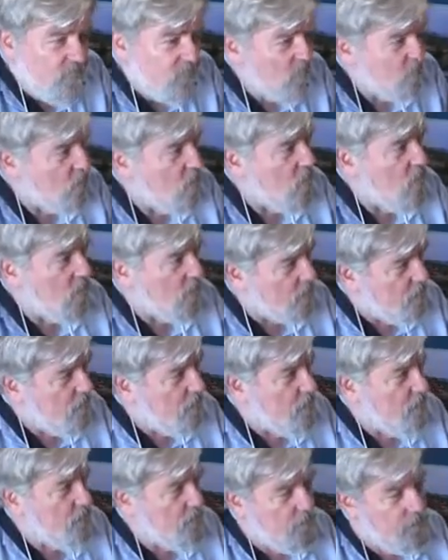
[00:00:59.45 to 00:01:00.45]
For
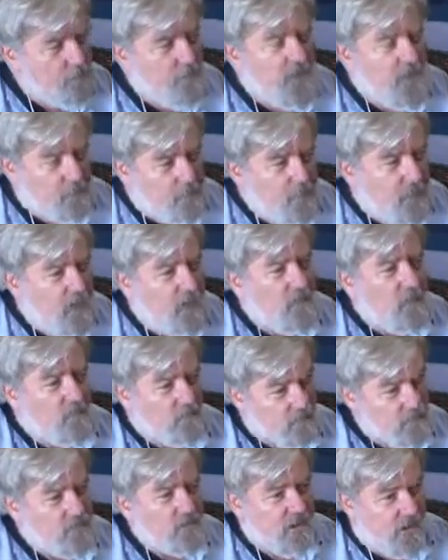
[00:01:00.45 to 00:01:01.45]
BP
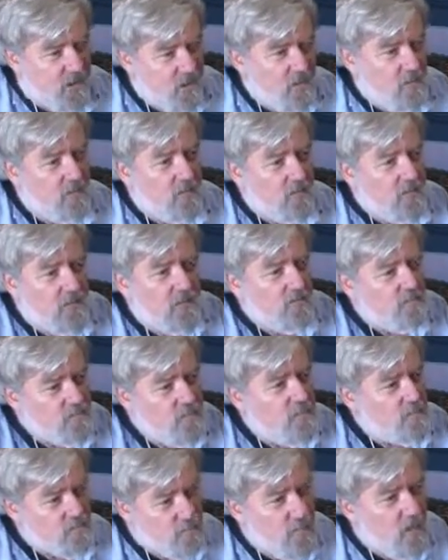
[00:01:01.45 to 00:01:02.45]
or Shell, it is
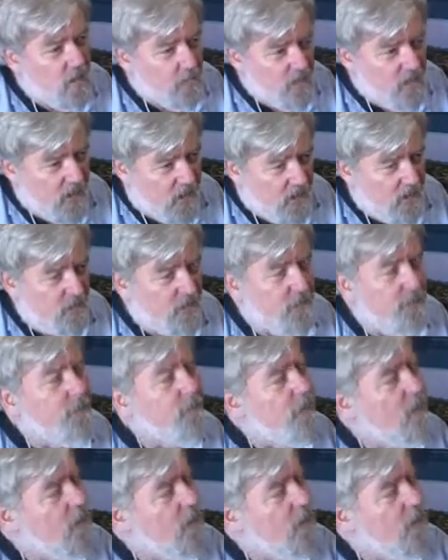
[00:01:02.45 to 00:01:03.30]
just propaganda.